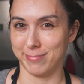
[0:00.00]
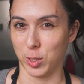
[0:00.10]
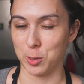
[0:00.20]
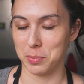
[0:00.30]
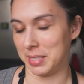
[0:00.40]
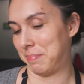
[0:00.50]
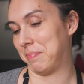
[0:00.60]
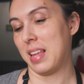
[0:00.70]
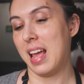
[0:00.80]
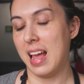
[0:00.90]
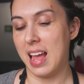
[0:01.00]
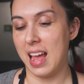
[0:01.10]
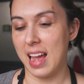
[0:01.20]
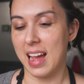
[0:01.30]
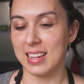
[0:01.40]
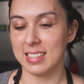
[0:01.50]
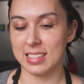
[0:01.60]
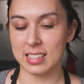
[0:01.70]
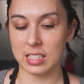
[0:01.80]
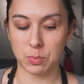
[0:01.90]
oops,
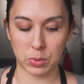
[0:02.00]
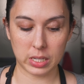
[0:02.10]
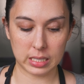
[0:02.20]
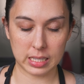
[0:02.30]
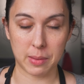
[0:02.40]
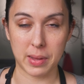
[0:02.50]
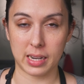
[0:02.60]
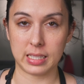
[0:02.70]
and sprinkling about a